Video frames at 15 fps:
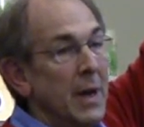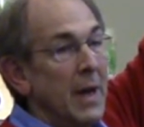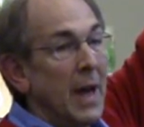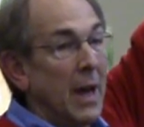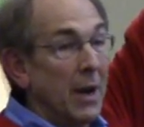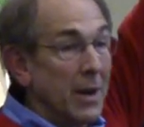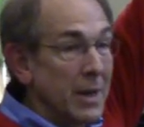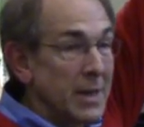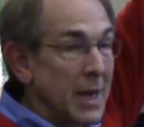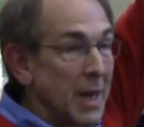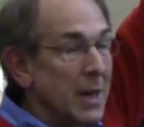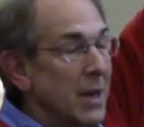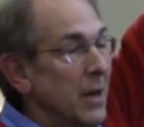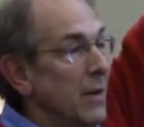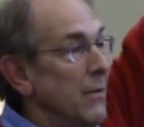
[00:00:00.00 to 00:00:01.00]
and an
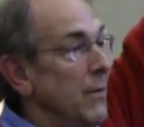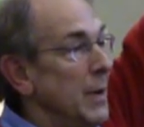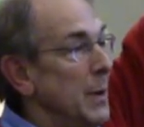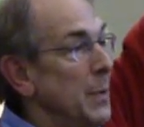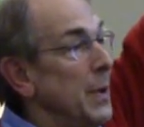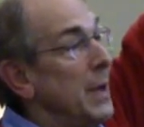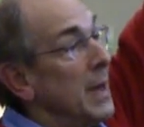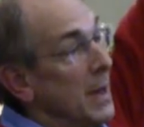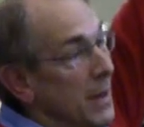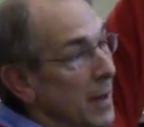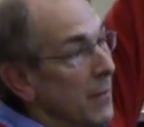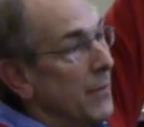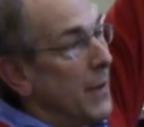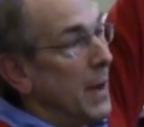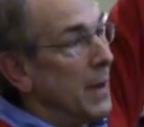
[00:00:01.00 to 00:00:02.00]
executive VP, and
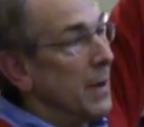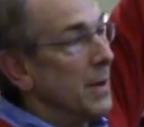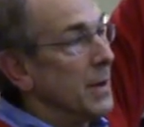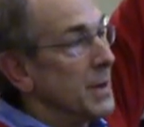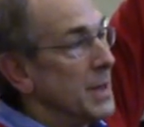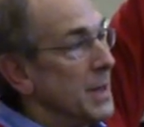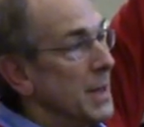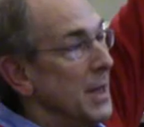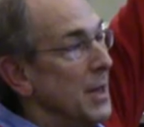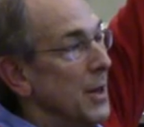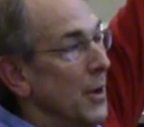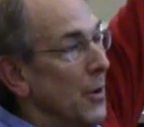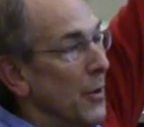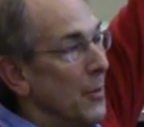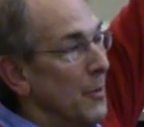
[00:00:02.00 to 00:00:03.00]
then finally the
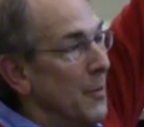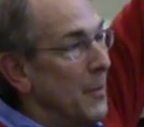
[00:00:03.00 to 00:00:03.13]
CEO.